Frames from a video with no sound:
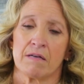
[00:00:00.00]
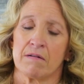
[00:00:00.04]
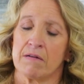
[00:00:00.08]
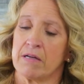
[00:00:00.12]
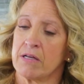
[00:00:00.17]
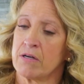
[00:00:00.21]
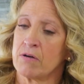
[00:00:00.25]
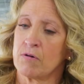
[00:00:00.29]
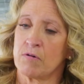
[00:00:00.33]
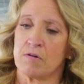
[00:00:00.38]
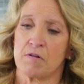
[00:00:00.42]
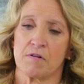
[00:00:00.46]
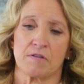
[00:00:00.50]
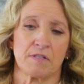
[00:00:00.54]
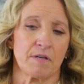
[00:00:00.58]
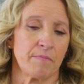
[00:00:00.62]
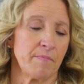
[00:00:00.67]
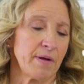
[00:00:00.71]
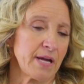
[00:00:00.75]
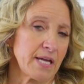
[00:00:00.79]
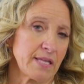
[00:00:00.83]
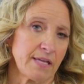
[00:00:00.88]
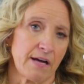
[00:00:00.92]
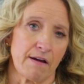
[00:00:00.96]
in order to
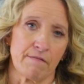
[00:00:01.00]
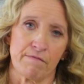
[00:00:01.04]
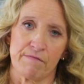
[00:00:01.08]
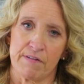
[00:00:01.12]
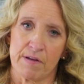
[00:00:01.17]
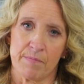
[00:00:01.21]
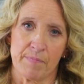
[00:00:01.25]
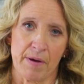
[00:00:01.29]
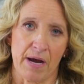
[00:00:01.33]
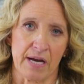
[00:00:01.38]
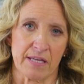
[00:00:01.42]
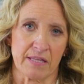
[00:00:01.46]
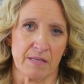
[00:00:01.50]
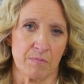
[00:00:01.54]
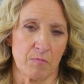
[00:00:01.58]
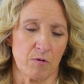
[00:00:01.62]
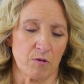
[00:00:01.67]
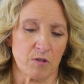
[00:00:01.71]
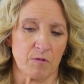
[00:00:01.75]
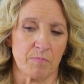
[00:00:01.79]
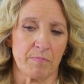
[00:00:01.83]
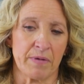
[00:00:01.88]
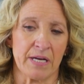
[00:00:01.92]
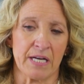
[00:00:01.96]
make that feedback the
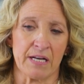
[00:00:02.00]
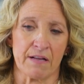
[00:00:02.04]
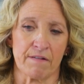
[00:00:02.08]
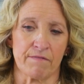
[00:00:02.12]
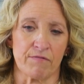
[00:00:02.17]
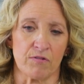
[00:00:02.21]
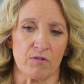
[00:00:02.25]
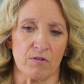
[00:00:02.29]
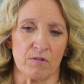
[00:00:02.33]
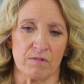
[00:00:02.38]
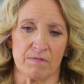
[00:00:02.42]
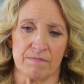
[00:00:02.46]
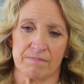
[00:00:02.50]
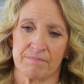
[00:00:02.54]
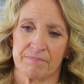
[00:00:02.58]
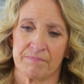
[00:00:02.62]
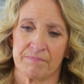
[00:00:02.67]
most meaningful.